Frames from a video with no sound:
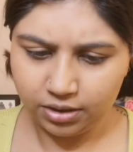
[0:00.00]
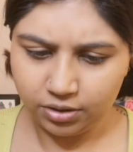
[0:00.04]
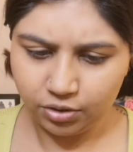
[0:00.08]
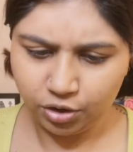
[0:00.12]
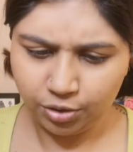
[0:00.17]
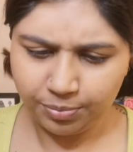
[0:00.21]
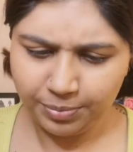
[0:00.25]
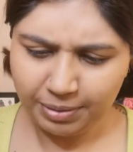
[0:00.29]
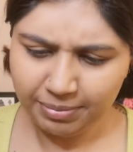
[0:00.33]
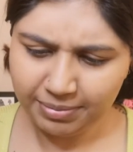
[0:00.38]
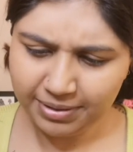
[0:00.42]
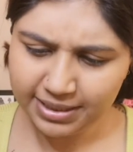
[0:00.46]
Or
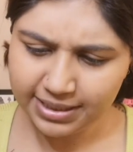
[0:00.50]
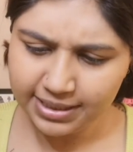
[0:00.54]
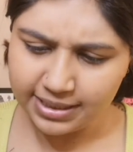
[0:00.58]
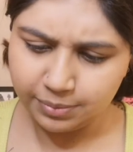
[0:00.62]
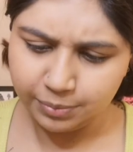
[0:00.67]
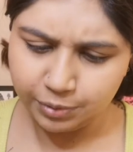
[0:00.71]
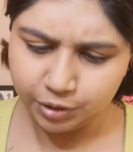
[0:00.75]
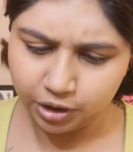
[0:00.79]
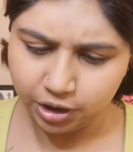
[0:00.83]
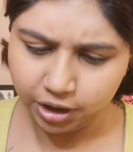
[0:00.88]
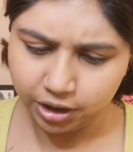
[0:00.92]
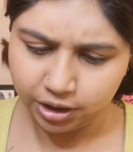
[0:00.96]
maybe
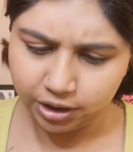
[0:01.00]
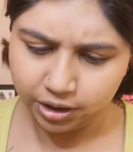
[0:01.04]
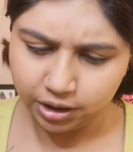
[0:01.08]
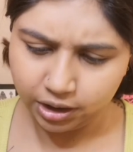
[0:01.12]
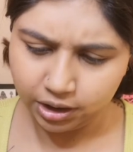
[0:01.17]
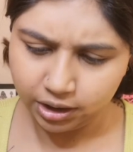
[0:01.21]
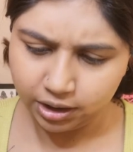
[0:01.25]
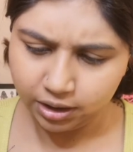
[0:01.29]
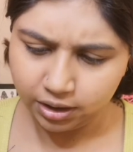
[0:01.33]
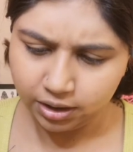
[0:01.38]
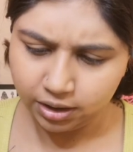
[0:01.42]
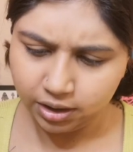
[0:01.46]

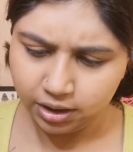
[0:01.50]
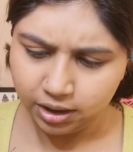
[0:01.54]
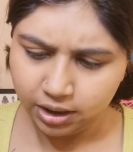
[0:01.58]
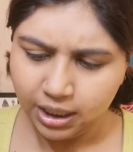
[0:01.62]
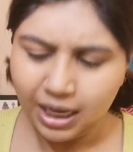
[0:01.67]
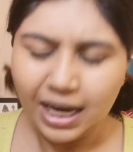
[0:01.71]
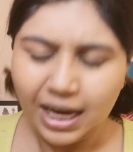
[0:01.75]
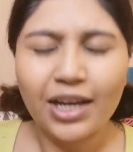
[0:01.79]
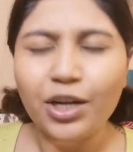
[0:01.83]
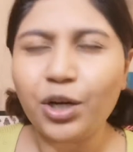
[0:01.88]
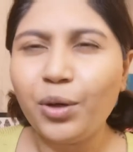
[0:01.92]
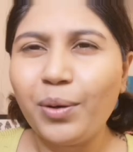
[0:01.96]
similarly.
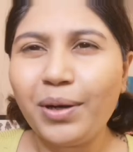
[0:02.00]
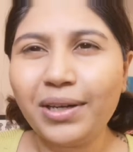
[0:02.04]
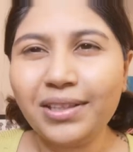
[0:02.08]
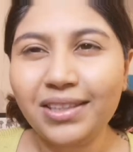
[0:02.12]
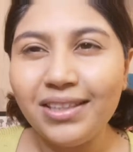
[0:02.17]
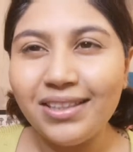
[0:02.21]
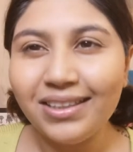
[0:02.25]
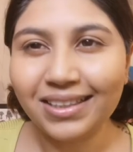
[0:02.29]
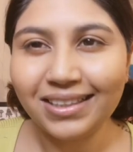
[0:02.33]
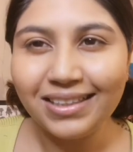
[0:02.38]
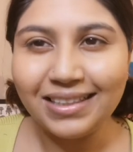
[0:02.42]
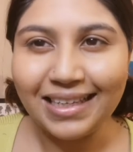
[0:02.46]
I know, I
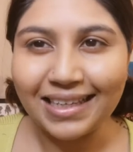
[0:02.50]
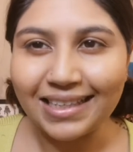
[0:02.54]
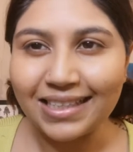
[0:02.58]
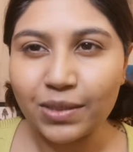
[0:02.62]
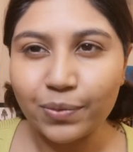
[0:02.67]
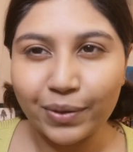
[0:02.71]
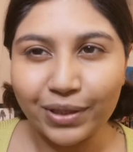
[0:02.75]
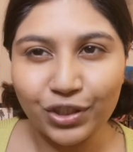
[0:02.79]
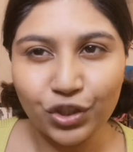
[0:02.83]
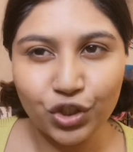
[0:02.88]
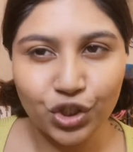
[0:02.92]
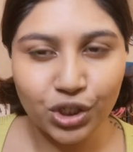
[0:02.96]
think the NYX
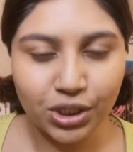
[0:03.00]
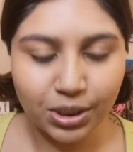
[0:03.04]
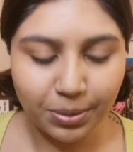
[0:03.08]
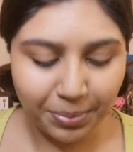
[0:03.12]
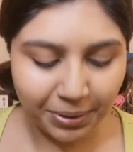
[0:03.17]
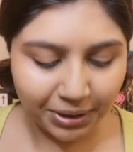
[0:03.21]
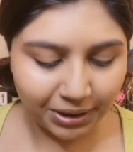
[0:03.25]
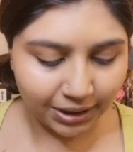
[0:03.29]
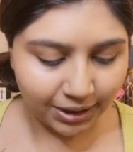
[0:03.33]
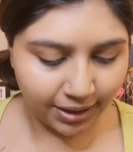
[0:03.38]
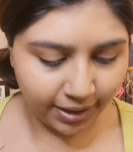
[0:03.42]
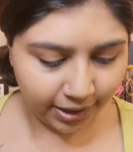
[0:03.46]
one is just a
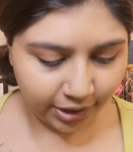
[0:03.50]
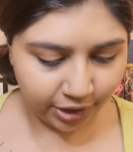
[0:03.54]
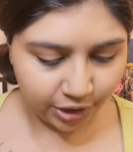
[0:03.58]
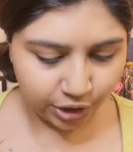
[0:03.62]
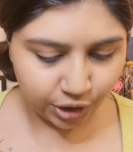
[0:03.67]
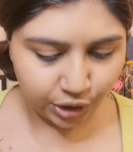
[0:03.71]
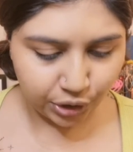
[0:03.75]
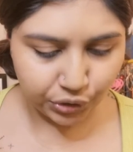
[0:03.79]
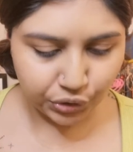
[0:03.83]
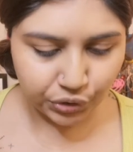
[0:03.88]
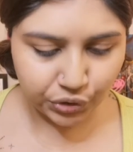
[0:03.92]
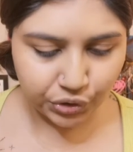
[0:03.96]
bit
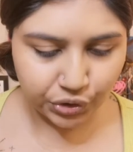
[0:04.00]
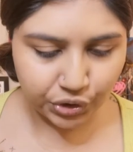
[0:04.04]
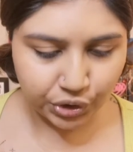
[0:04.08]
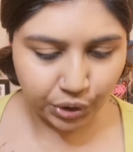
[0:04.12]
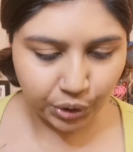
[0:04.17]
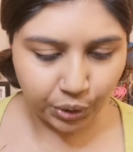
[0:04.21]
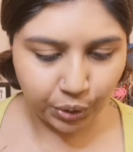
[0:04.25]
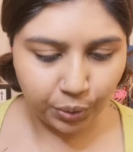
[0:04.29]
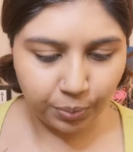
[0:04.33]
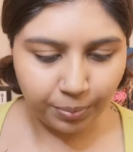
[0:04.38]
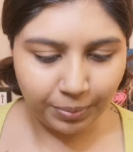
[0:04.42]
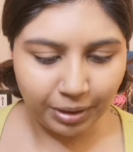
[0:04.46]
lighter,
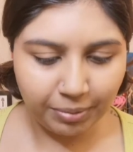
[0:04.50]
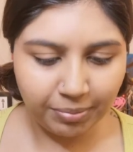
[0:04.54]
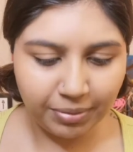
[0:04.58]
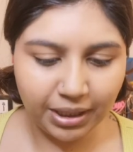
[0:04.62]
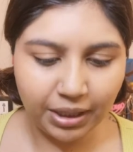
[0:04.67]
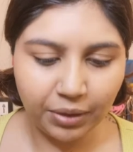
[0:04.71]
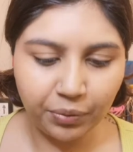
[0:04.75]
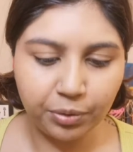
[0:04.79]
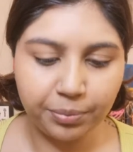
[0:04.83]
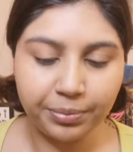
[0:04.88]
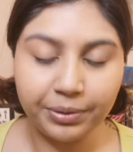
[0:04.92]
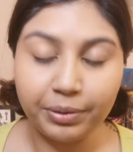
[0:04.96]
so maybe
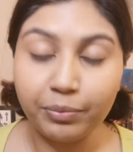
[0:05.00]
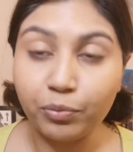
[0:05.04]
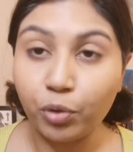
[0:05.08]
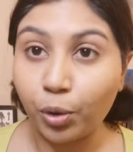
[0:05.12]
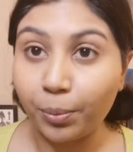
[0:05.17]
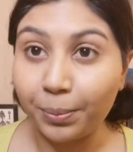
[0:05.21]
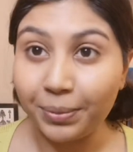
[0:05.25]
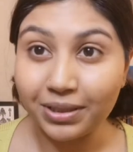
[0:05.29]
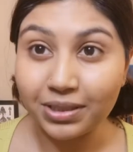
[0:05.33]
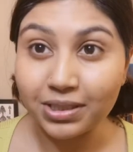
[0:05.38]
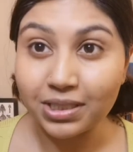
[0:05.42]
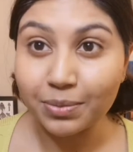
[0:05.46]
it will be more
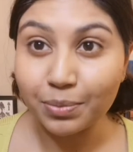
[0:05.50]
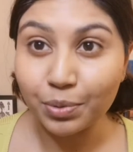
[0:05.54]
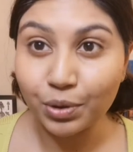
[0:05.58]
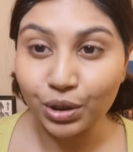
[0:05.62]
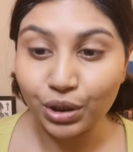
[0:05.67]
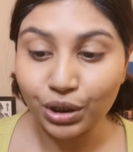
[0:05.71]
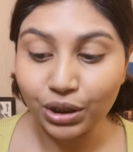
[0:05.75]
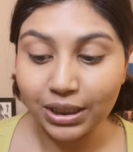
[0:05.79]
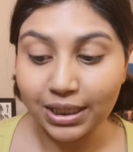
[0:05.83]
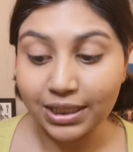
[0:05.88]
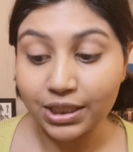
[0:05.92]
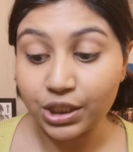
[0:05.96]

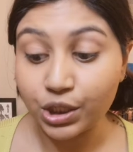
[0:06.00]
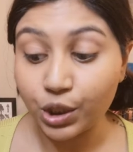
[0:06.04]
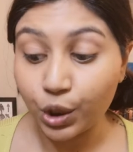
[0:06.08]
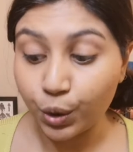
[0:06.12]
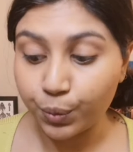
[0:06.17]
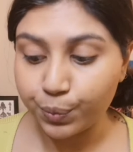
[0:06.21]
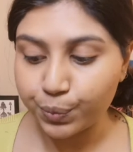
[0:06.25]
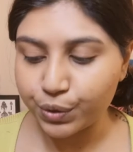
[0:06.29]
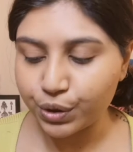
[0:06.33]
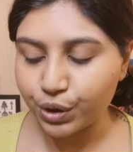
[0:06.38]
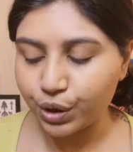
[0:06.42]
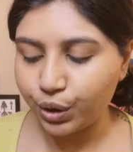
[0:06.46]
buildable. Let's
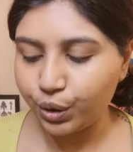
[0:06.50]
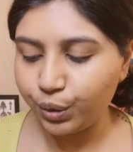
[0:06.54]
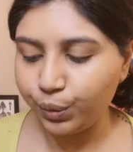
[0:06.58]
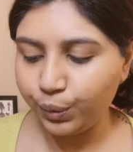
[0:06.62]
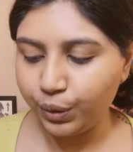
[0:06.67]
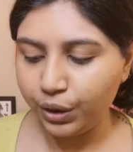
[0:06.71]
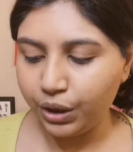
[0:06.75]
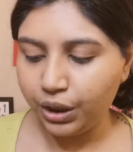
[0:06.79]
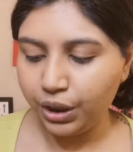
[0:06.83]
hope so.